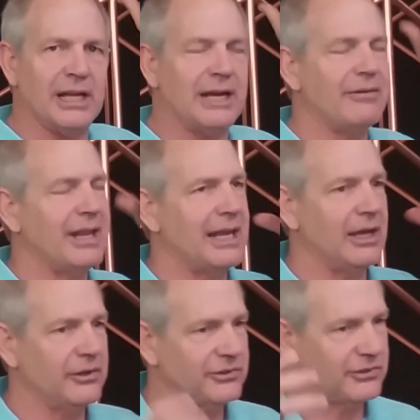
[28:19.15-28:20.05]
and everything
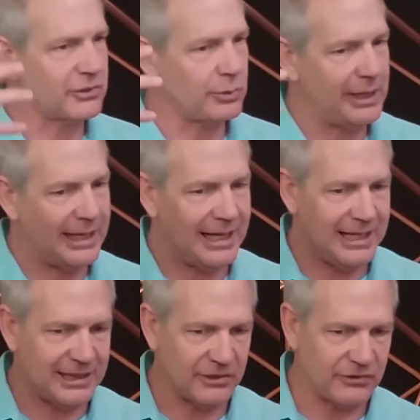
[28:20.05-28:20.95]
else is created
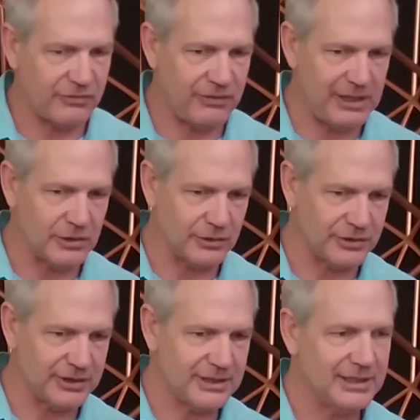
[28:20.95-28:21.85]
in this
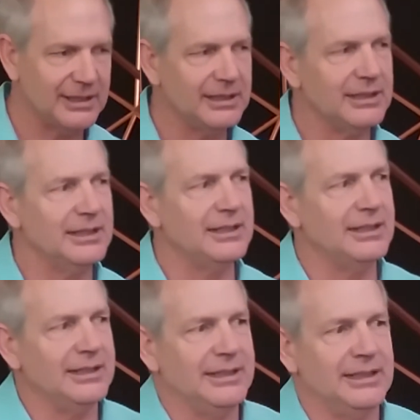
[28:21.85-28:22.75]
field.
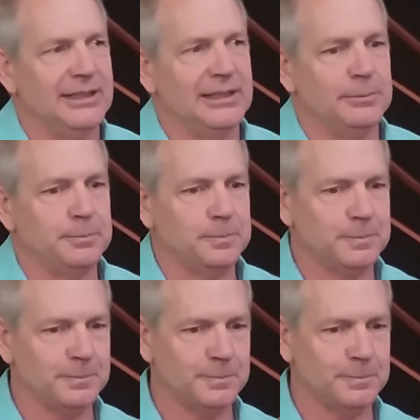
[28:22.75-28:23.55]
When